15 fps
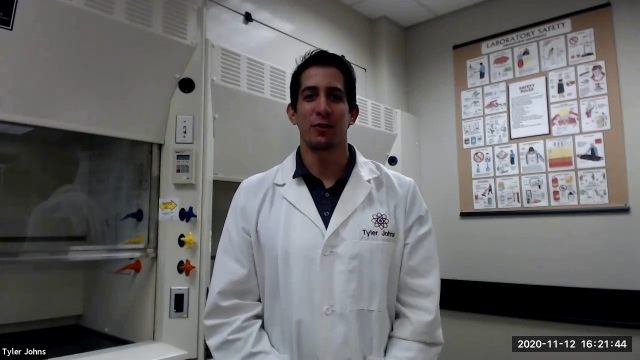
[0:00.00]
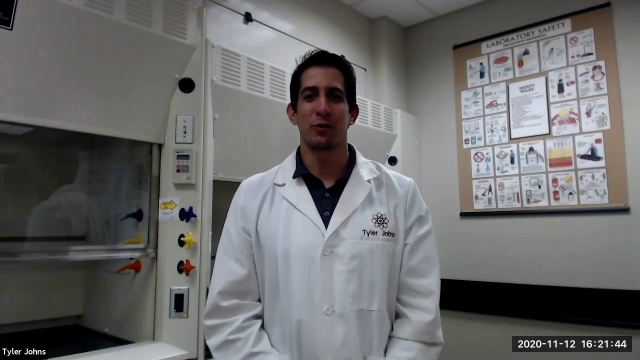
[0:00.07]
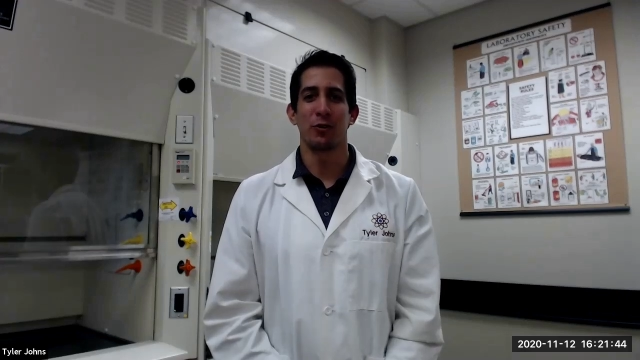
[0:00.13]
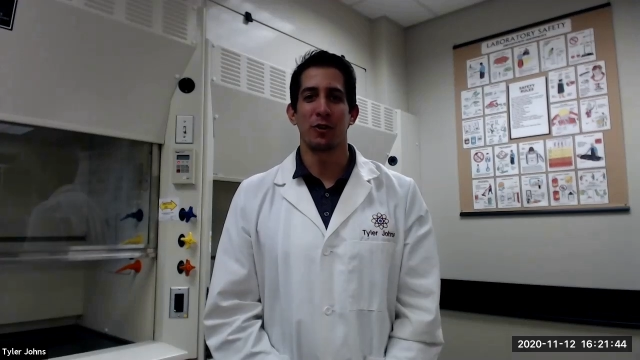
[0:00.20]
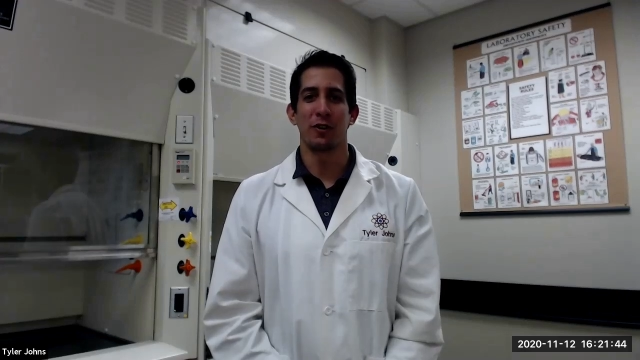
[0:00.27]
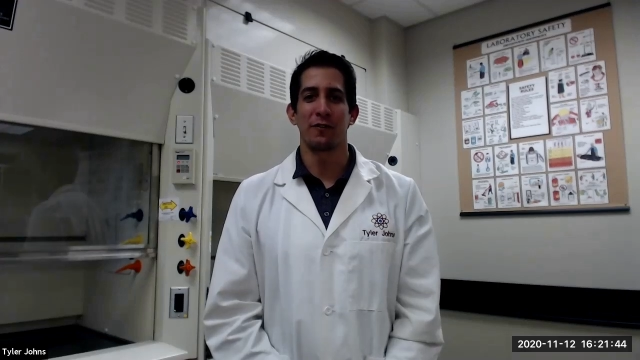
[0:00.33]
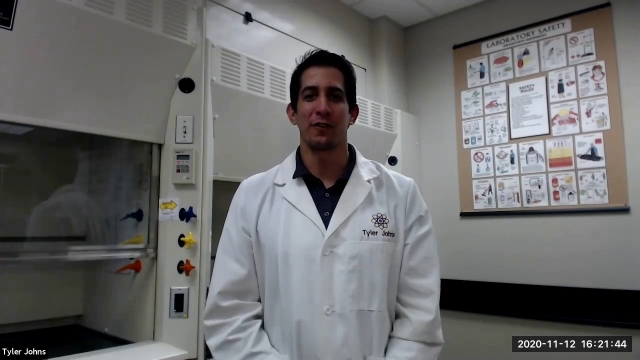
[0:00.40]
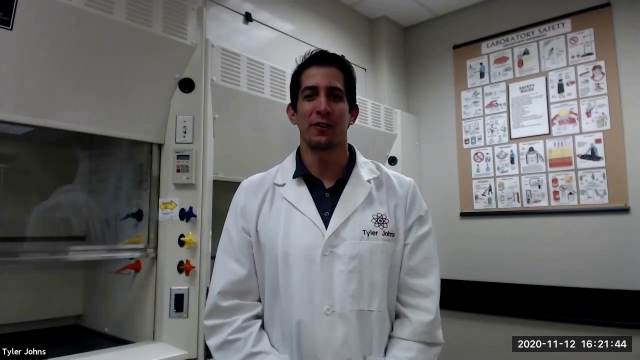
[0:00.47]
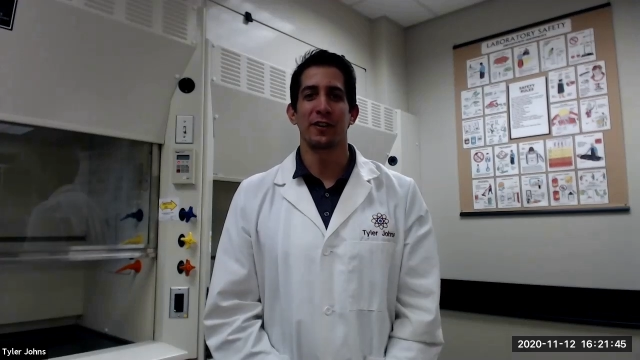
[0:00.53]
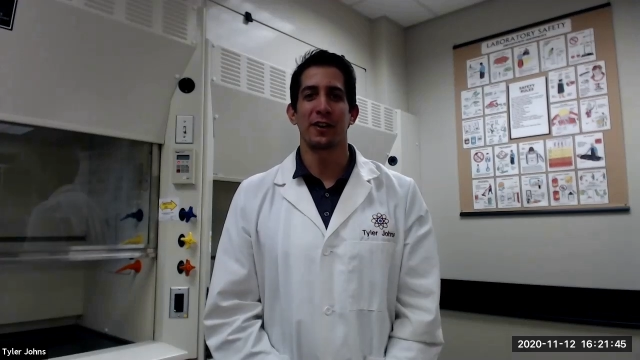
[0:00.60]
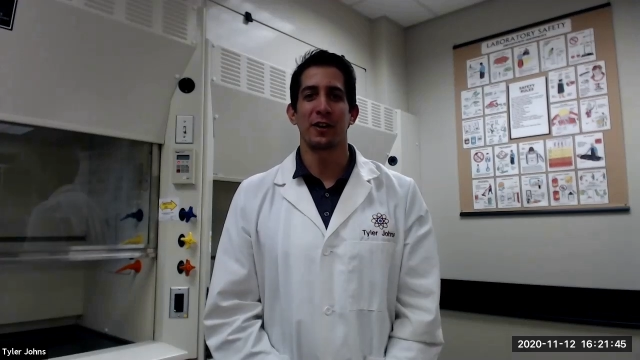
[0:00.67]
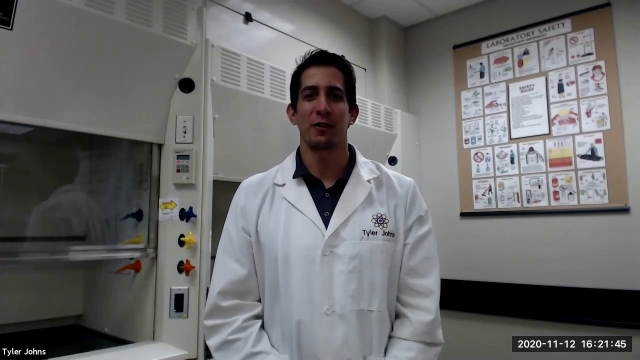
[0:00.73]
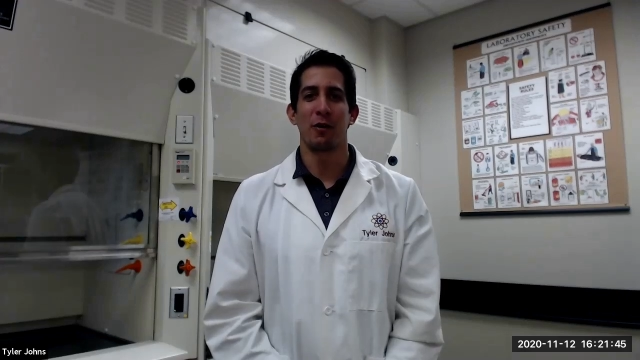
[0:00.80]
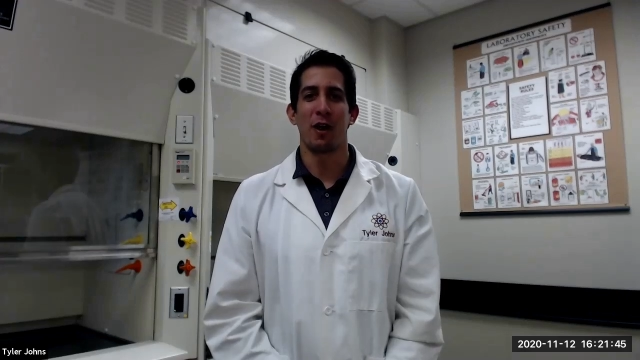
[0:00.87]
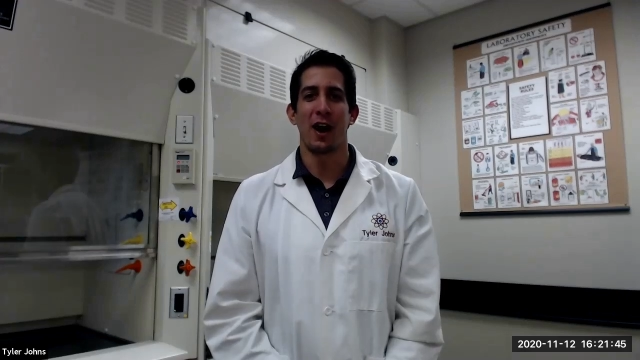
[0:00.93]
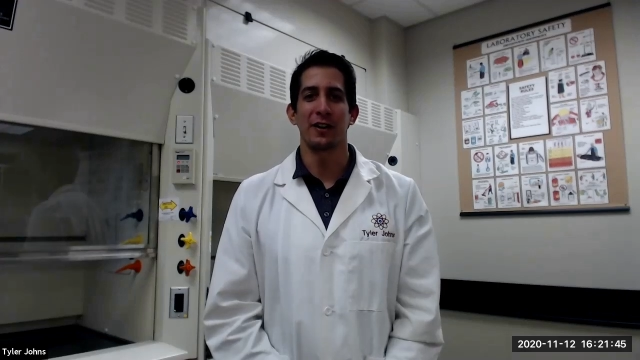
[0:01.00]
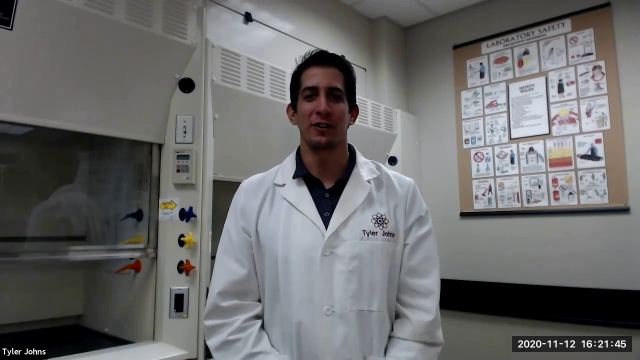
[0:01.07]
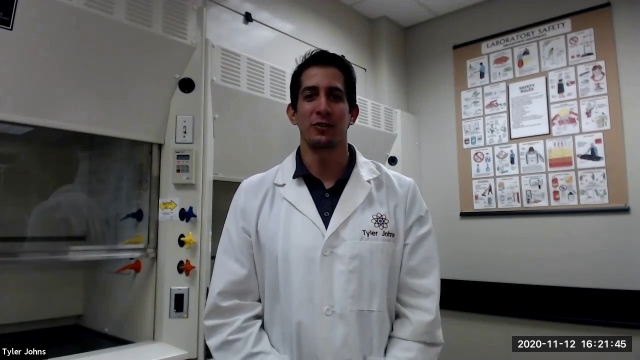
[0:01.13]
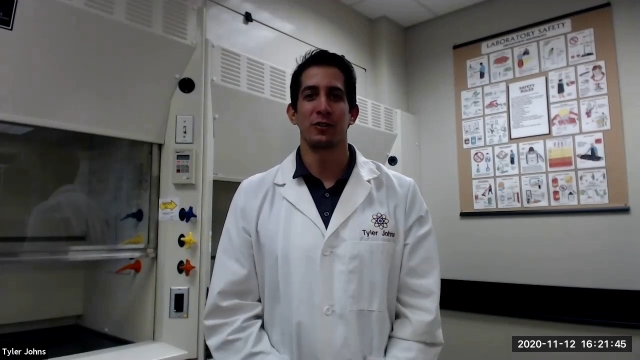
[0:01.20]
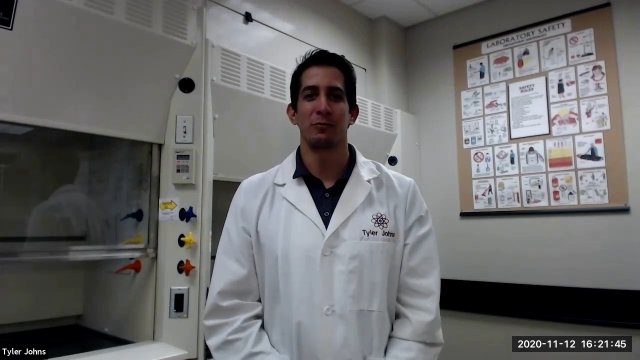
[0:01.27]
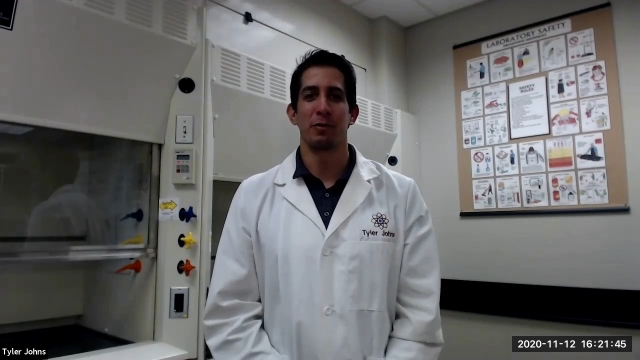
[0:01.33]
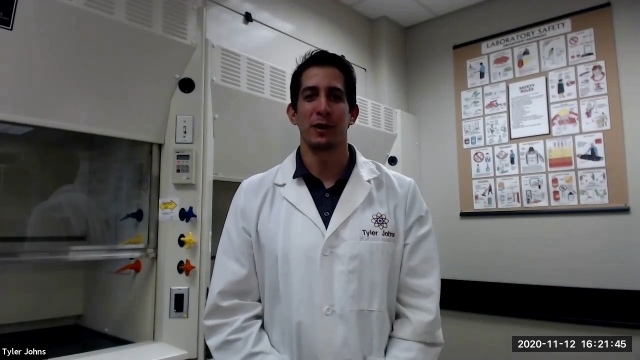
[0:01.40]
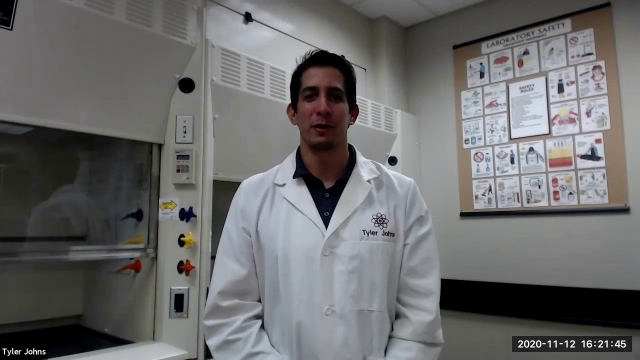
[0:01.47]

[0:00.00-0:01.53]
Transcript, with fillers: of chlorophyll and carotenoid